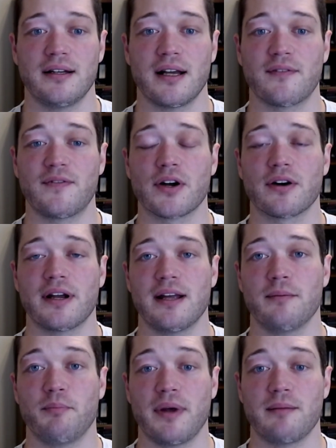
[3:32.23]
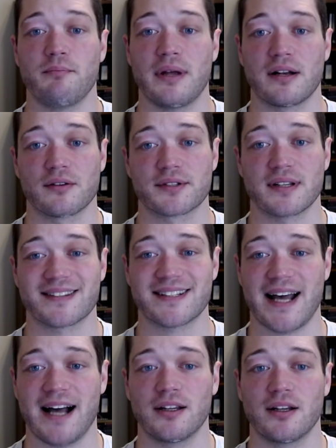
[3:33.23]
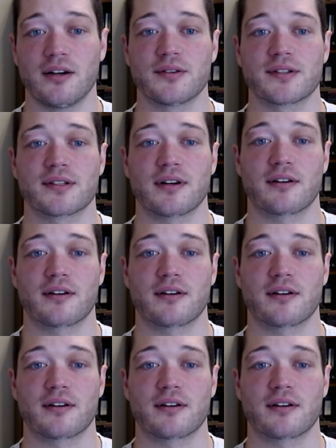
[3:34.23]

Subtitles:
Nick Fury and Ben Mendelsohn's Talos